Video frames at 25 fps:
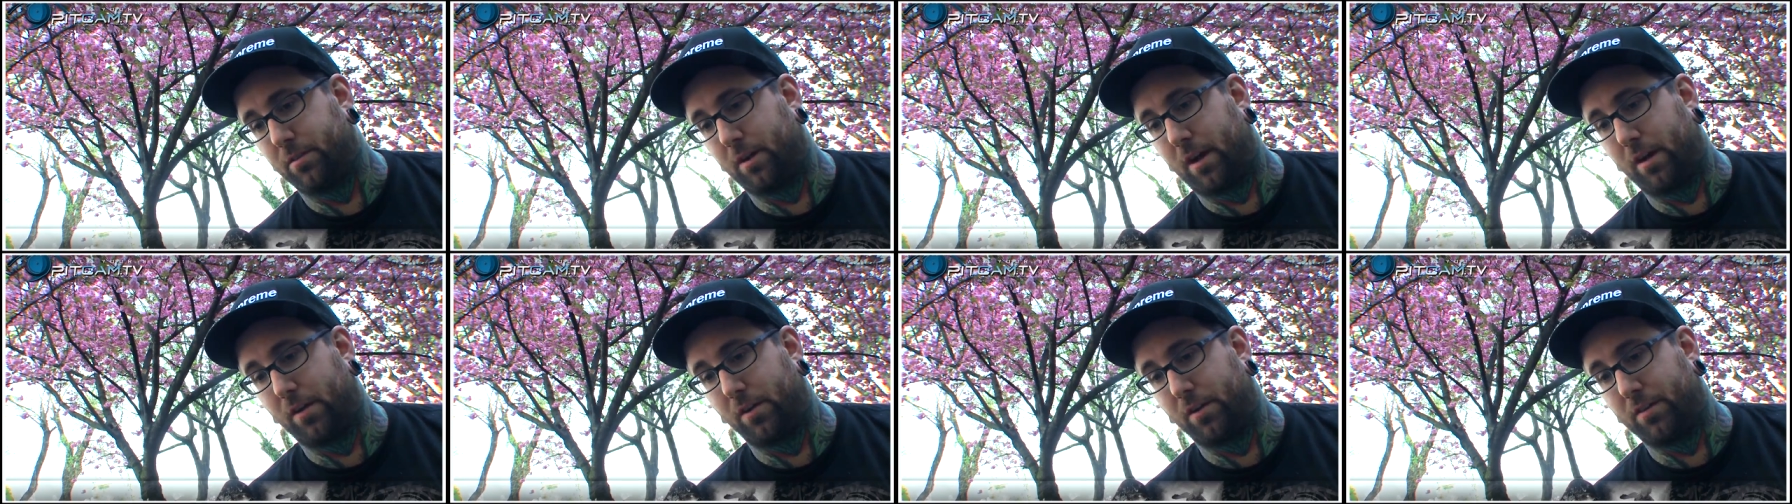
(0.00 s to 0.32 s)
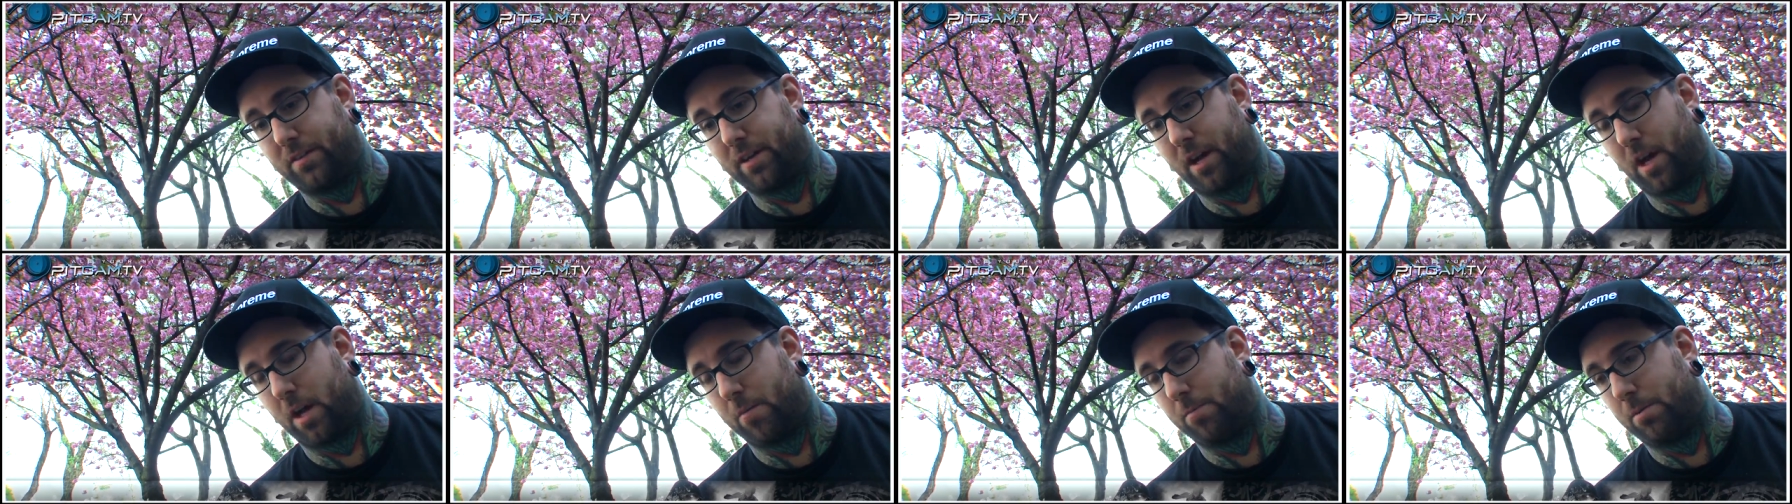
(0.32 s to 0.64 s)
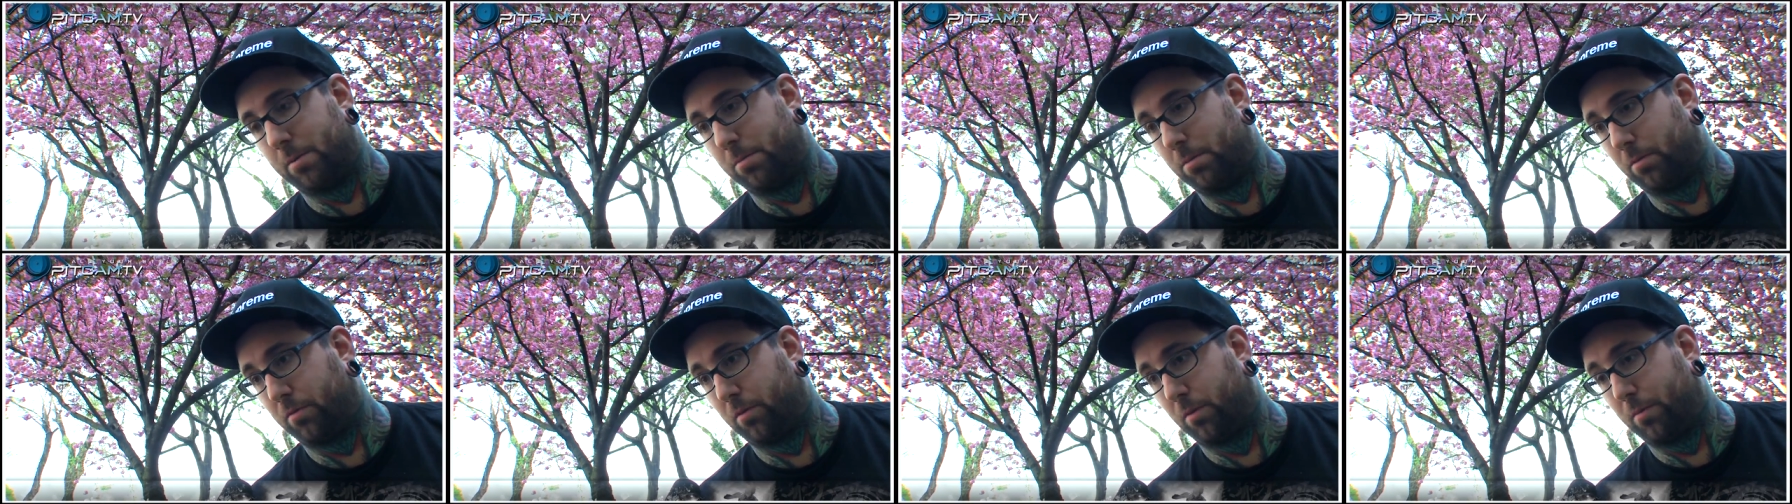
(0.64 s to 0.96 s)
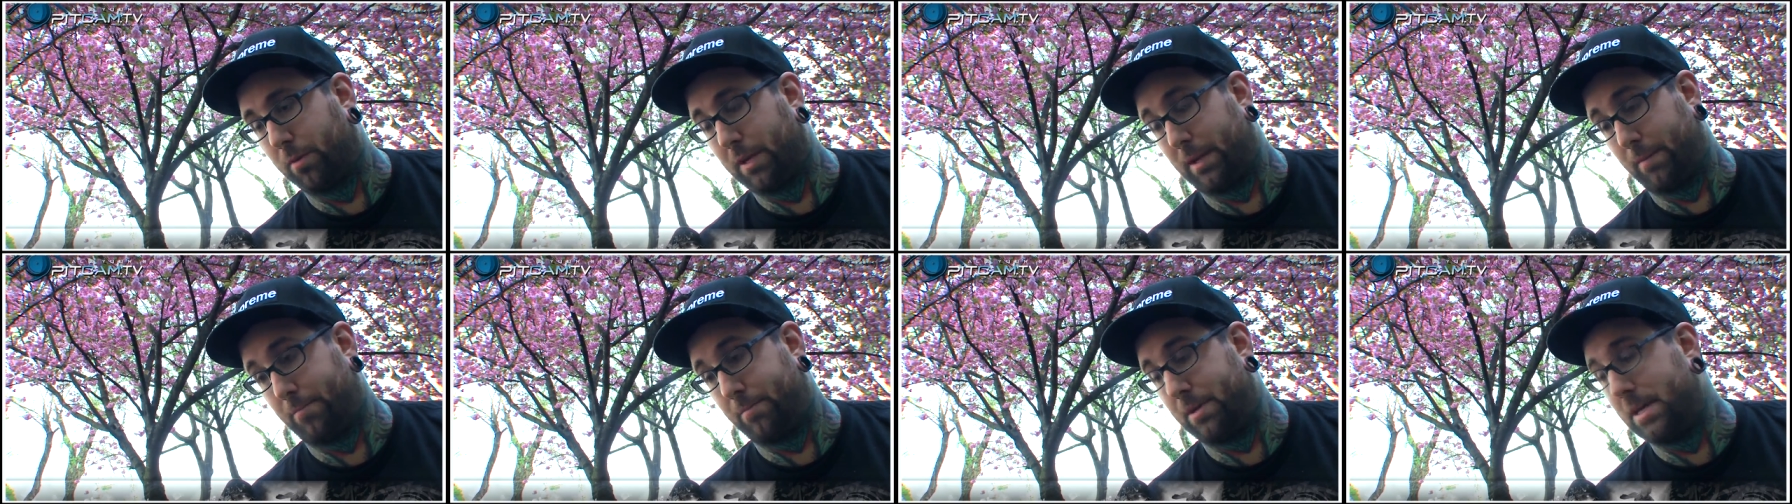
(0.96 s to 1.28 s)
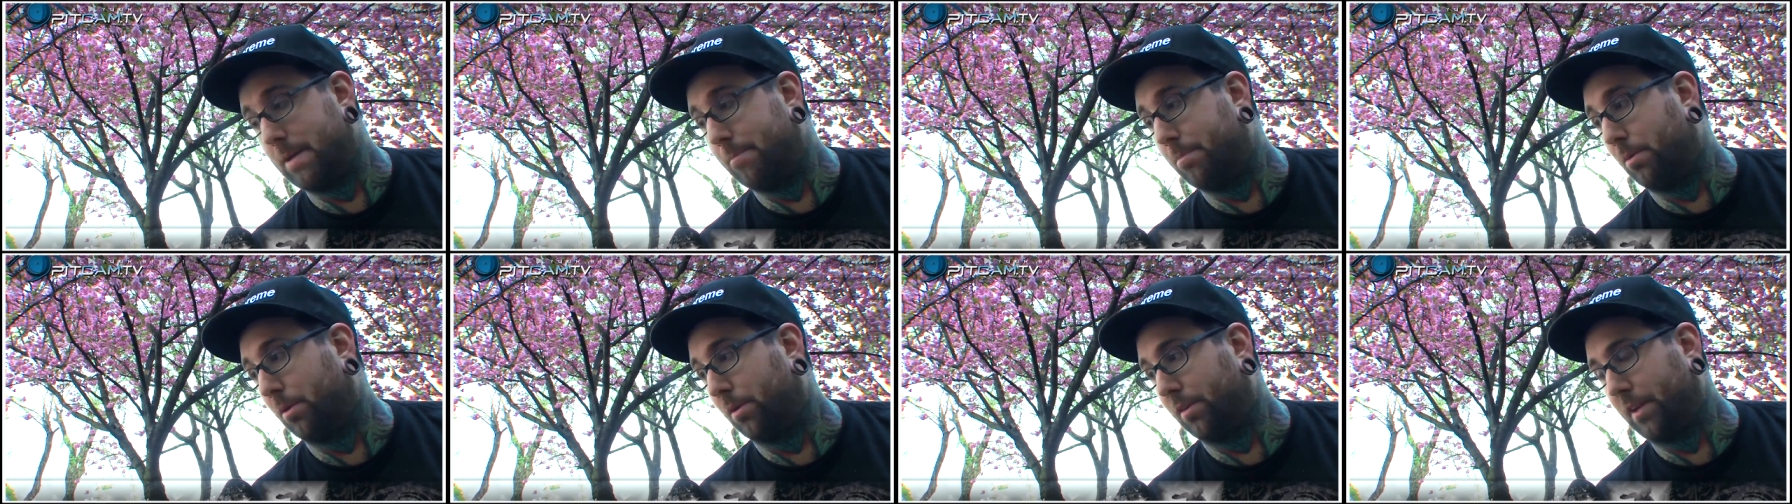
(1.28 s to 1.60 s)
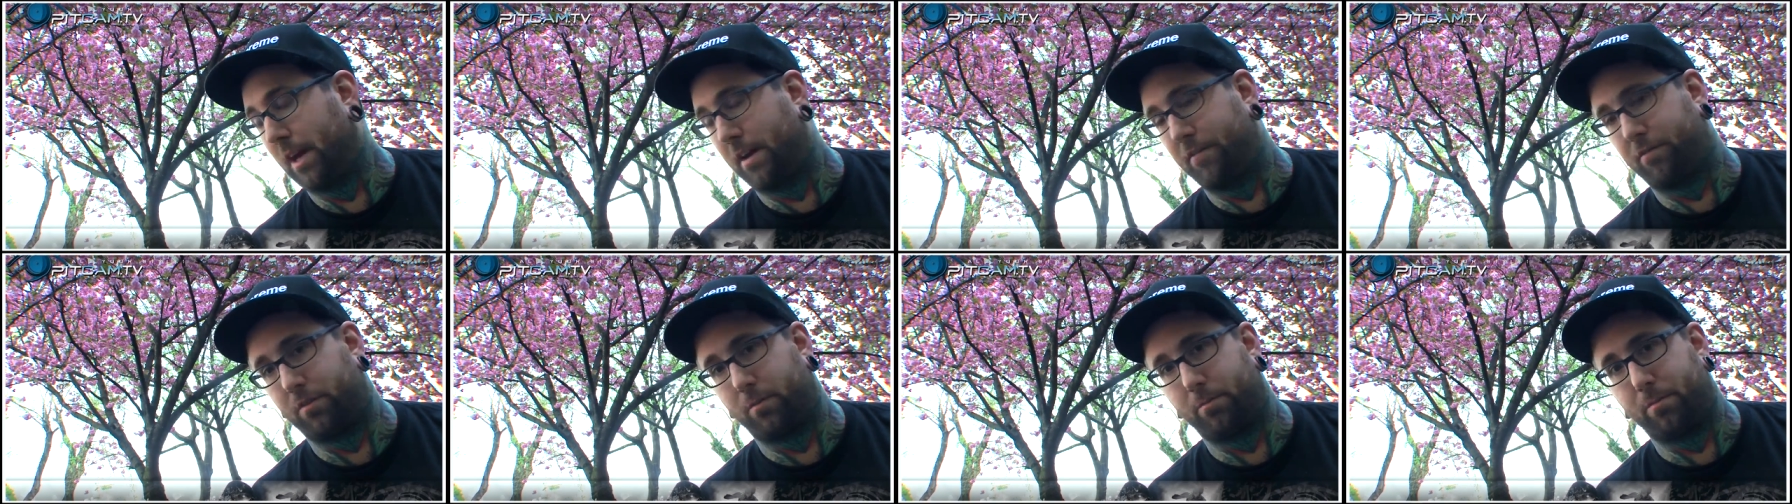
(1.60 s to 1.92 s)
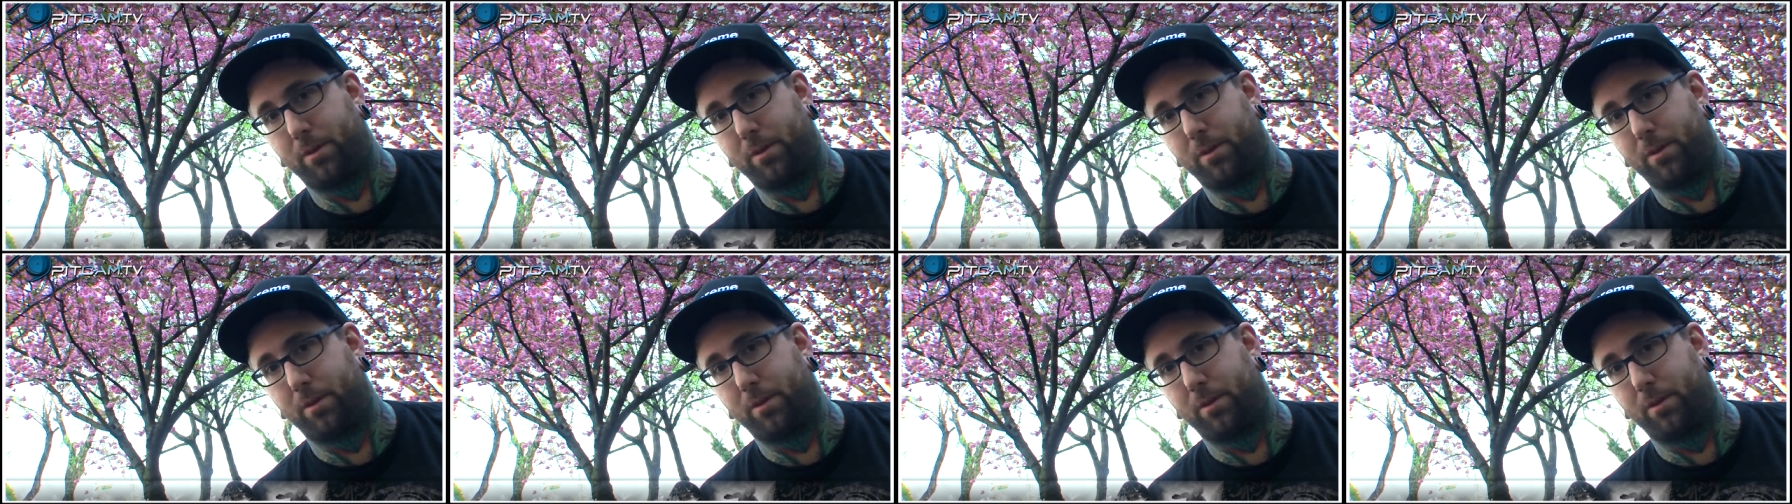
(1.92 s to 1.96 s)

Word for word: I look down on people for being people, not for